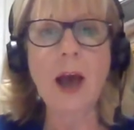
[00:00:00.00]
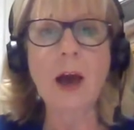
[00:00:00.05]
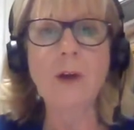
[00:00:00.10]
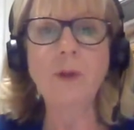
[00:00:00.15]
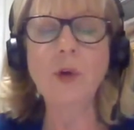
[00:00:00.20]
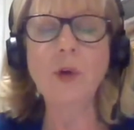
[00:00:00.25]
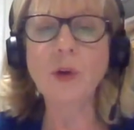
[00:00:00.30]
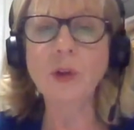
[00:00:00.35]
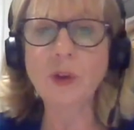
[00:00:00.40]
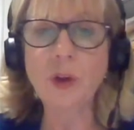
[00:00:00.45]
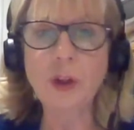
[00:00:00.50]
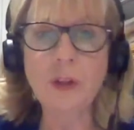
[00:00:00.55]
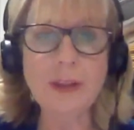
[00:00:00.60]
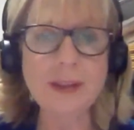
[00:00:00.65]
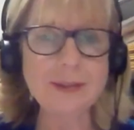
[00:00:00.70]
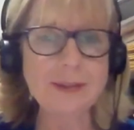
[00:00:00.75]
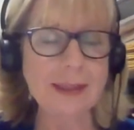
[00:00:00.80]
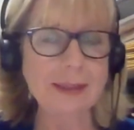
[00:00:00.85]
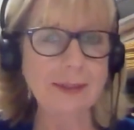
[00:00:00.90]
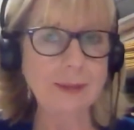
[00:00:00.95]
Of course, all
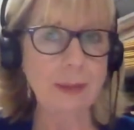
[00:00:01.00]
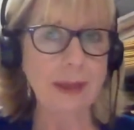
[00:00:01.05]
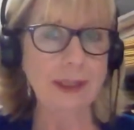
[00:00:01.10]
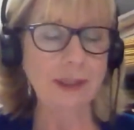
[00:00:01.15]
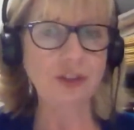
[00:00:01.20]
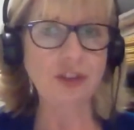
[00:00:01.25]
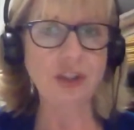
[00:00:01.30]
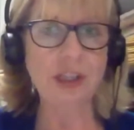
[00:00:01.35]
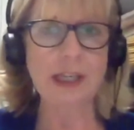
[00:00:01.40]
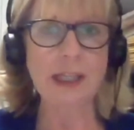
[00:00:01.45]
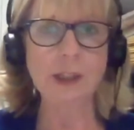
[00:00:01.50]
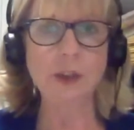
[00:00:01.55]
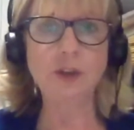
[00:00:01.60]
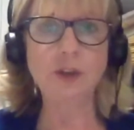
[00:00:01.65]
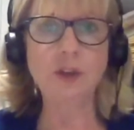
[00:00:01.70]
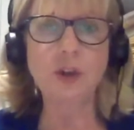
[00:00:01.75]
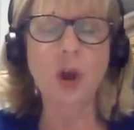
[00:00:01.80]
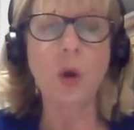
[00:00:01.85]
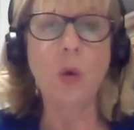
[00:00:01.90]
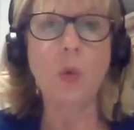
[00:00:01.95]
these things might
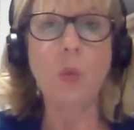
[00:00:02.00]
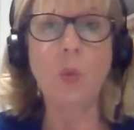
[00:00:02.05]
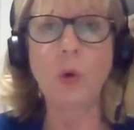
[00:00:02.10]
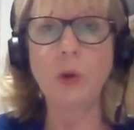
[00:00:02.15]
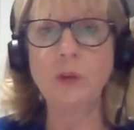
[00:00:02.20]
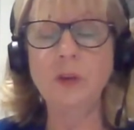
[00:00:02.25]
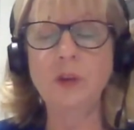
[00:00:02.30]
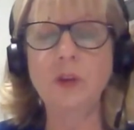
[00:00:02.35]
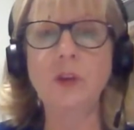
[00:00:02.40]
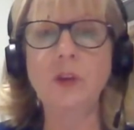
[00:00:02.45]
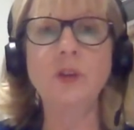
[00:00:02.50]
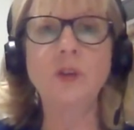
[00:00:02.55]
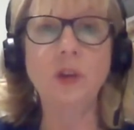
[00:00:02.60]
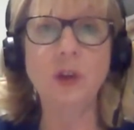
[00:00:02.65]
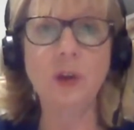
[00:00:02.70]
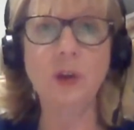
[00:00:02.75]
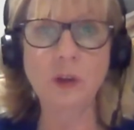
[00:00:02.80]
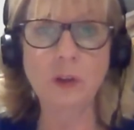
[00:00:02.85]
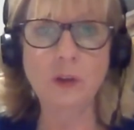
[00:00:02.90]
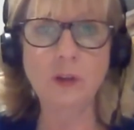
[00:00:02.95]
change once
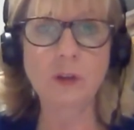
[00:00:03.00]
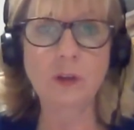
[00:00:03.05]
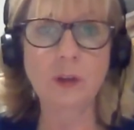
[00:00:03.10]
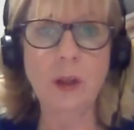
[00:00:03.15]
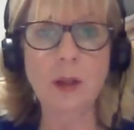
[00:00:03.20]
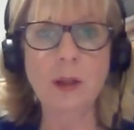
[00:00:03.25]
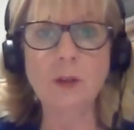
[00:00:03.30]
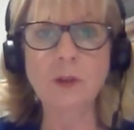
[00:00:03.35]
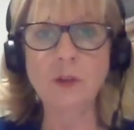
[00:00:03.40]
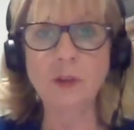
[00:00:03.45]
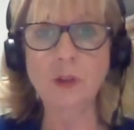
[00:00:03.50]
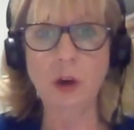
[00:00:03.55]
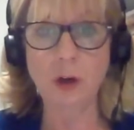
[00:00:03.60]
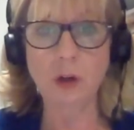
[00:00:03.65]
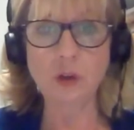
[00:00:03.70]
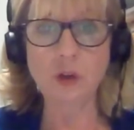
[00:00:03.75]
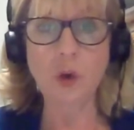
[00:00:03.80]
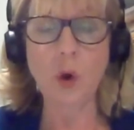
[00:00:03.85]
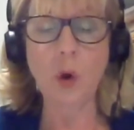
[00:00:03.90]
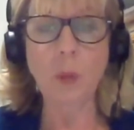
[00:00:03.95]
schools
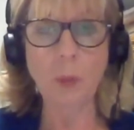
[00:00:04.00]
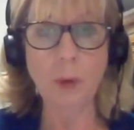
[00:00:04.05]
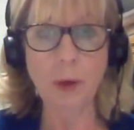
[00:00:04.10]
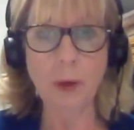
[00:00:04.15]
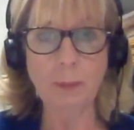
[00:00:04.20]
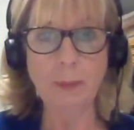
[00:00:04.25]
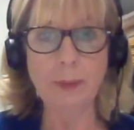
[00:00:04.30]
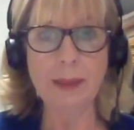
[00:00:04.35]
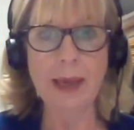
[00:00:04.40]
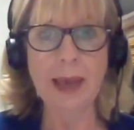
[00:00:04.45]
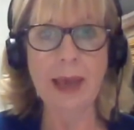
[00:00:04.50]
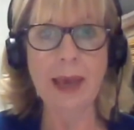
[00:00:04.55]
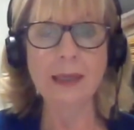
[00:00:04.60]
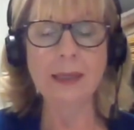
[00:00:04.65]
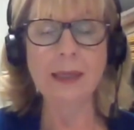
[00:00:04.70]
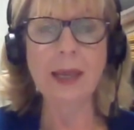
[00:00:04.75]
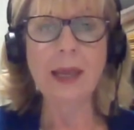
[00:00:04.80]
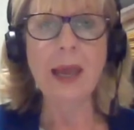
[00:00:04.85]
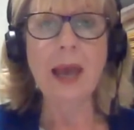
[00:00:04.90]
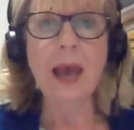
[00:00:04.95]
start to open up again.